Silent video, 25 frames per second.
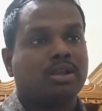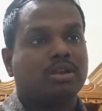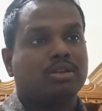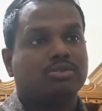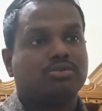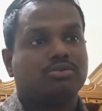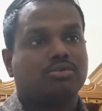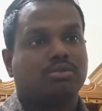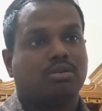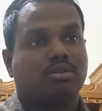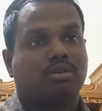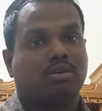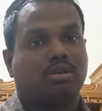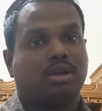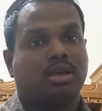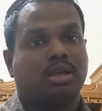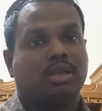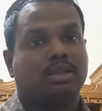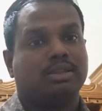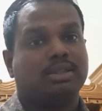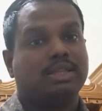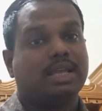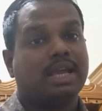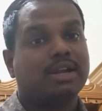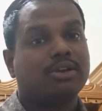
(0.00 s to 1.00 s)

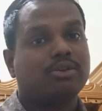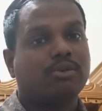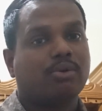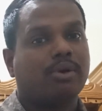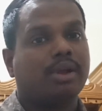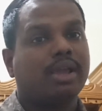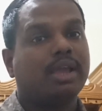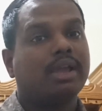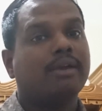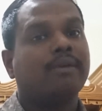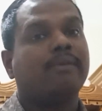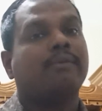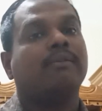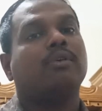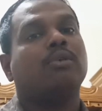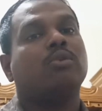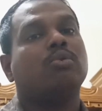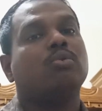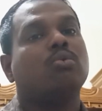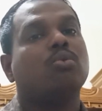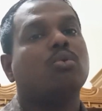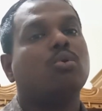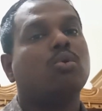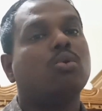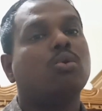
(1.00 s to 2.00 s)
So that way,
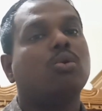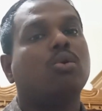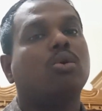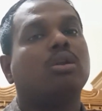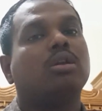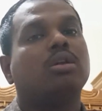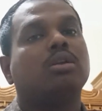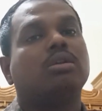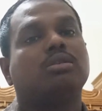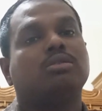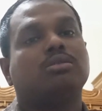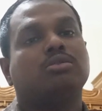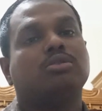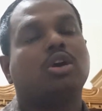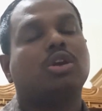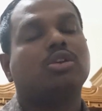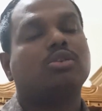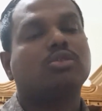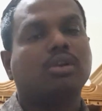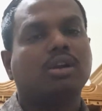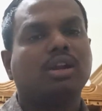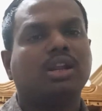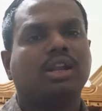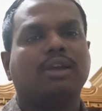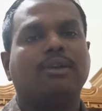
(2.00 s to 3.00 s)
Google,
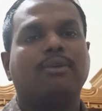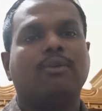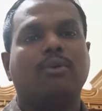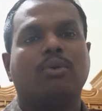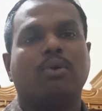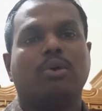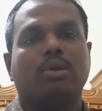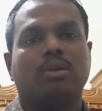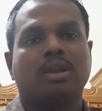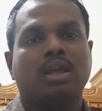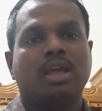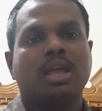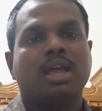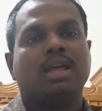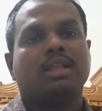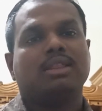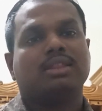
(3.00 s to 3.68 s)
not only Google,